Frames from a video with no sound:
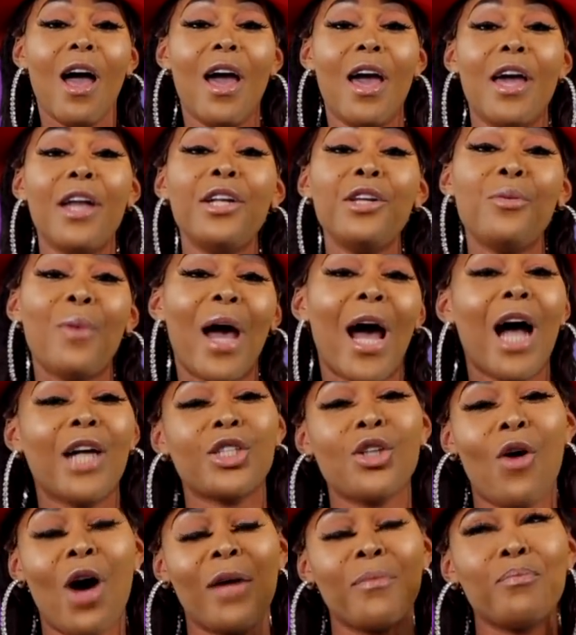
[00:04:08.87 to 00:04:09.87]
Anyway, I'm
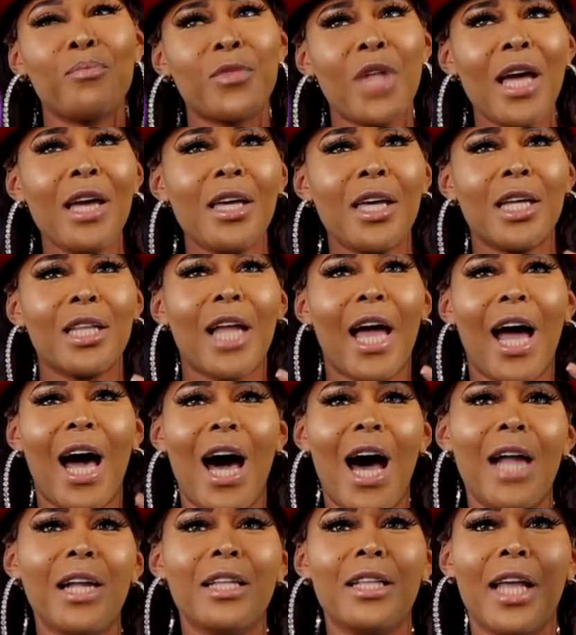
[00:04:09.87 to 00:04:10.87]
thinking like,
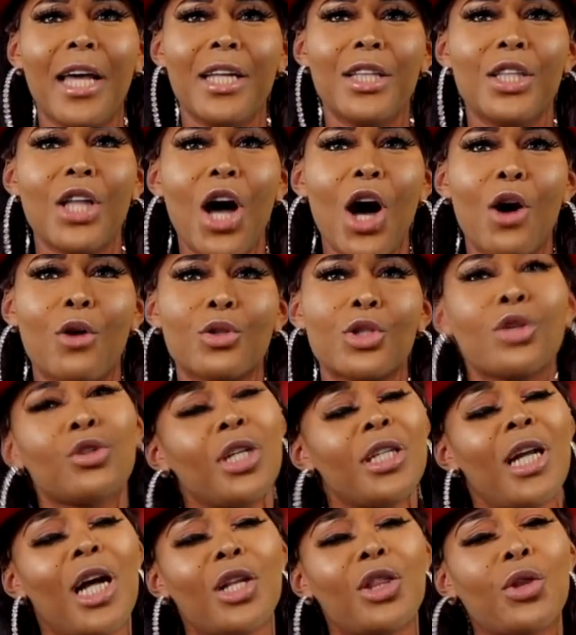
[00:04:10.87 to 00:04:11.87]
how did they know? So
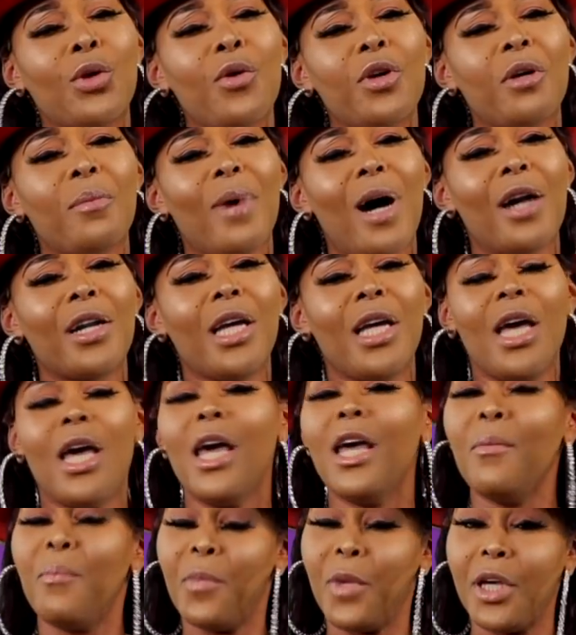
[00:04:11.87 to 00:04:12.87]
then I thought about it, it
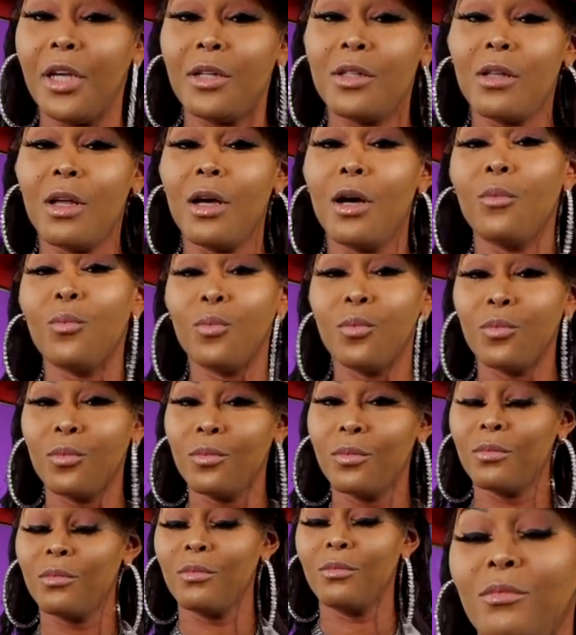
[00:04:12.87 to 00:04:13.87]
hit me.
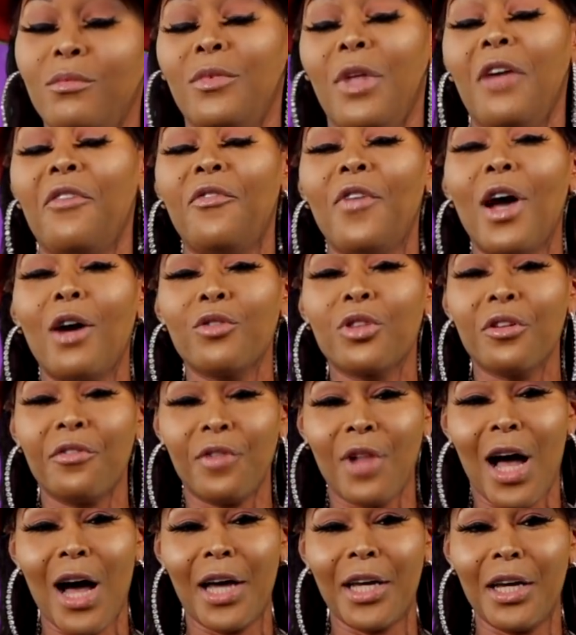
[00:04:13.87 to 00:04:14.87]
They found the
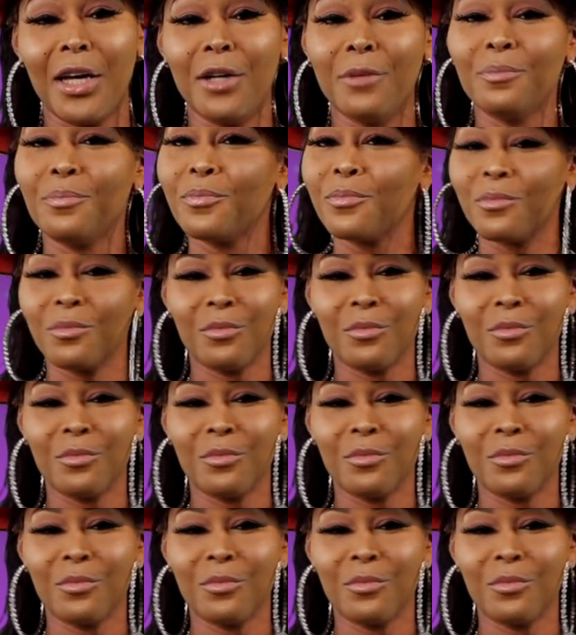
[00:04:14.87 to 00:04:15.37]
flyer.